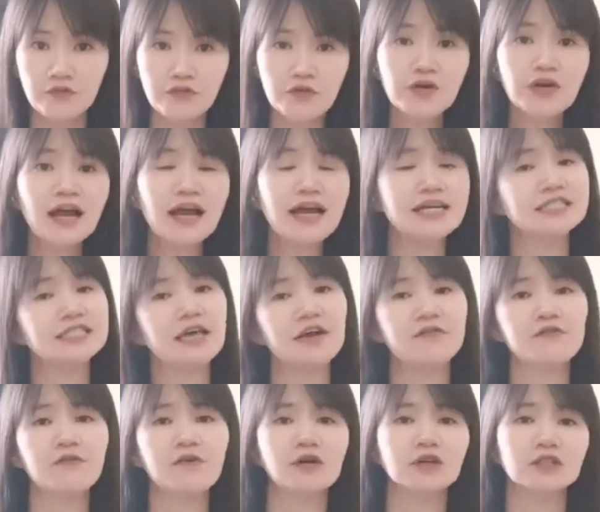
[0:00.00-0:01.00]
If you guys
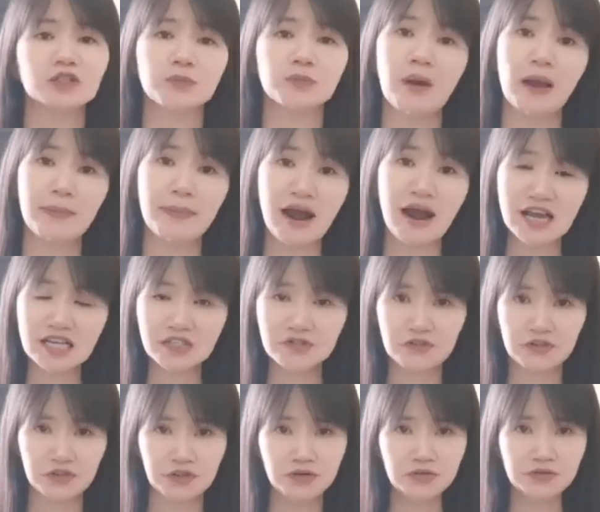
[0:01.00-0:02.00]
have watched my past
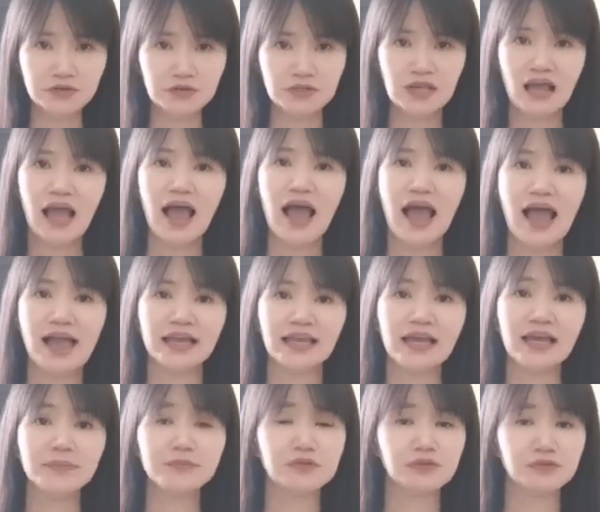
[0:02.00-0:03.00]
videos, I
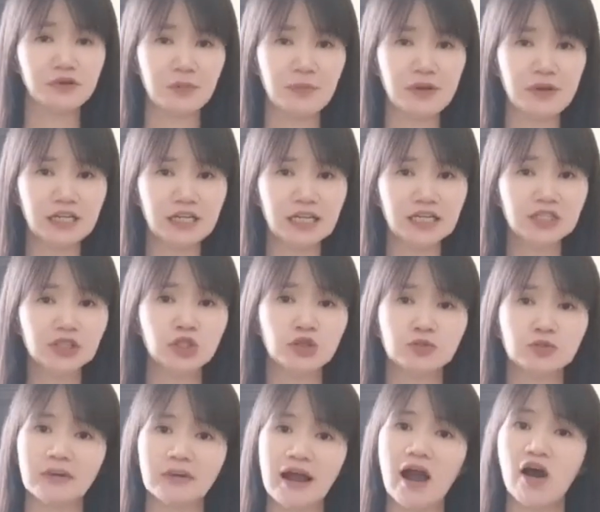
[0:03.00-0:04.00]
kept repeating to
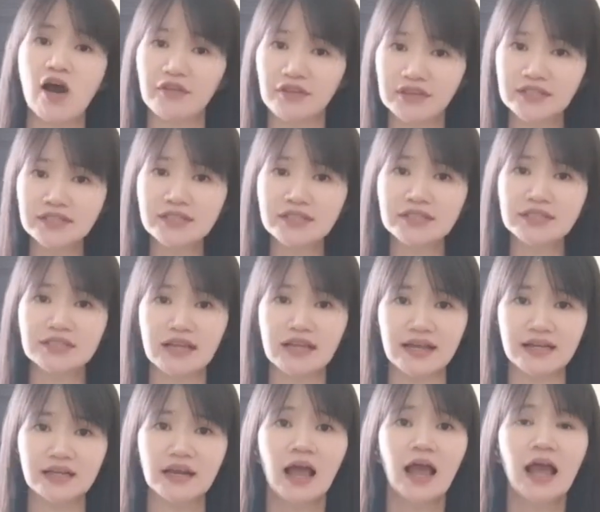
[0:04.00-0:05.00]
my audience
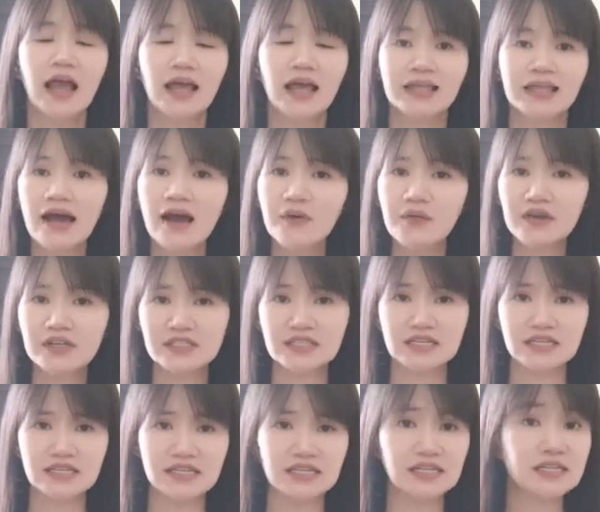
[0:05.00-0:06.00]
that now is
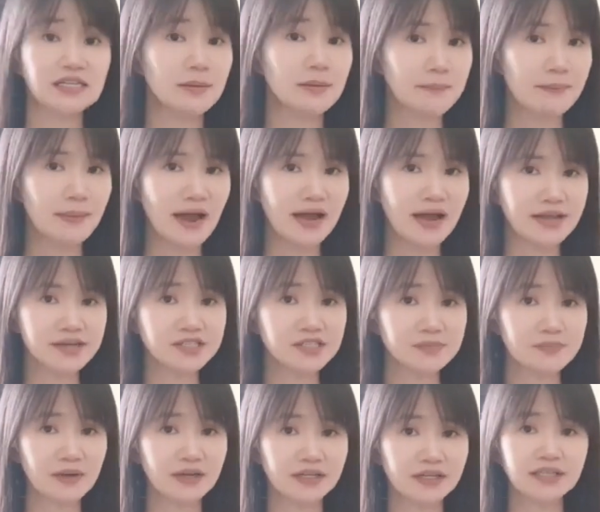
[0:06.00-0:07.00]
indeed a
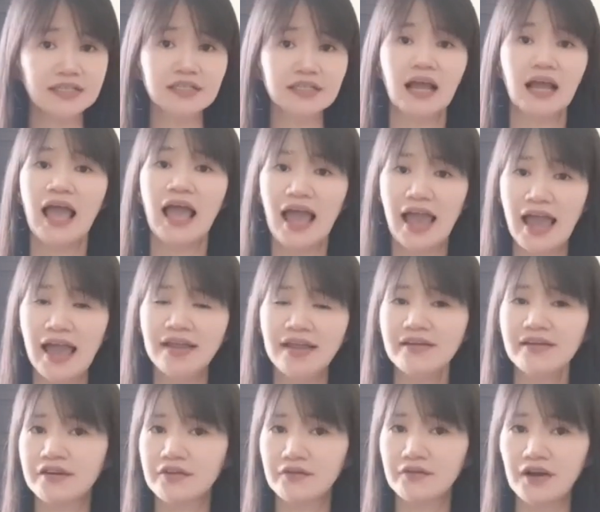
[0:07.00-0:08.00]
buyer's market
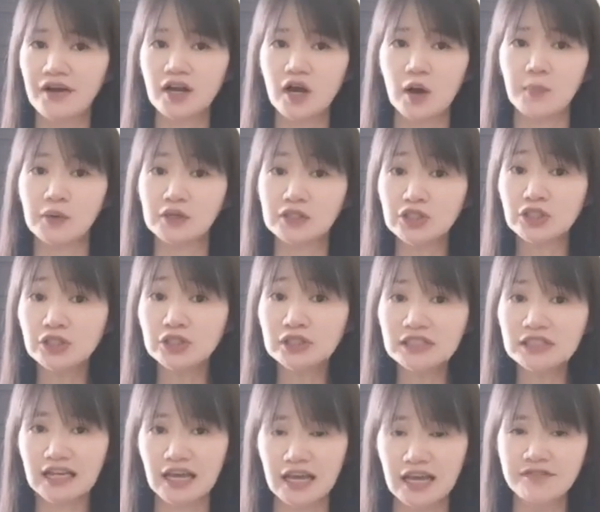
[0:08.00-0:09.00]
and a great
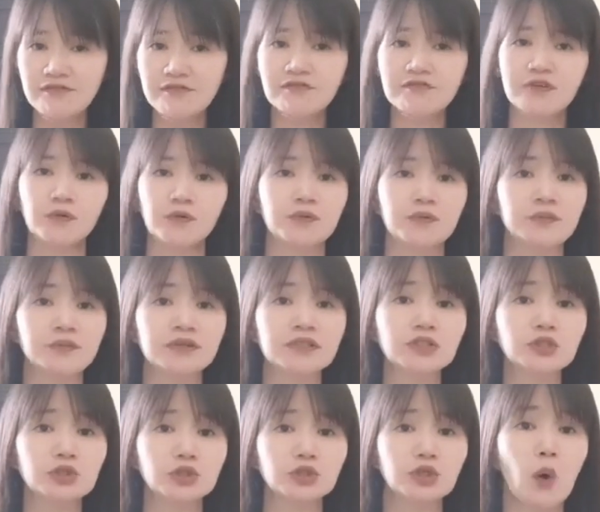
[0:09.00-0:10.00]
opportune time for
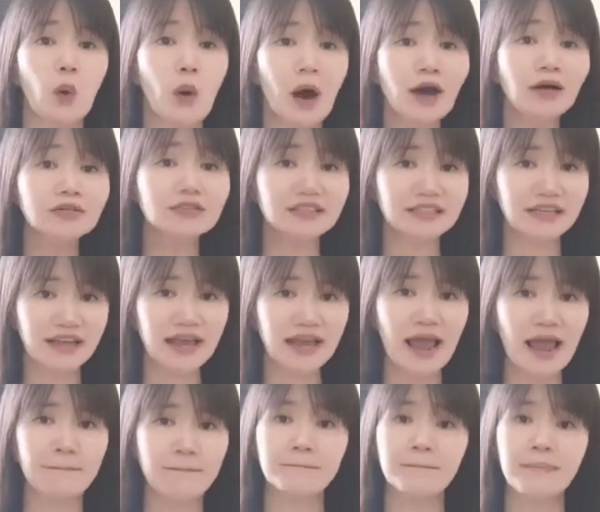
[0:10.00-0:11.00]
people to go out there
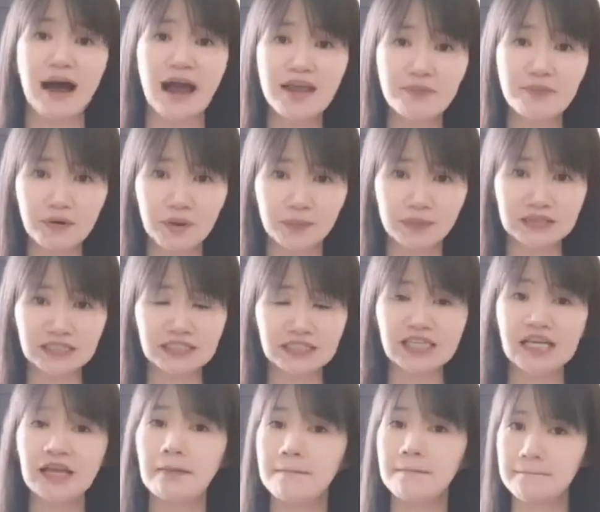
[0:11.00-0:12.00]
and buy
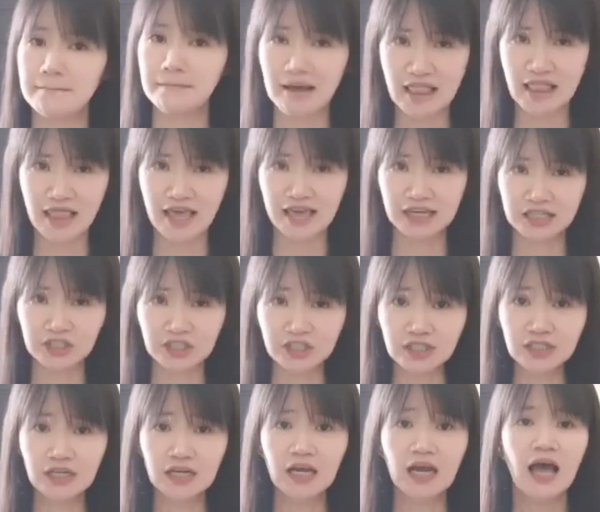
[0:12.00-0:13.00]
property in
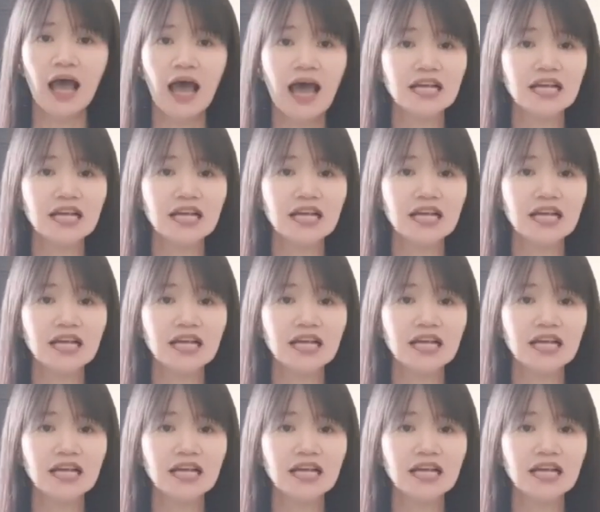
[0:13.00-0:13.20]
Malaysia,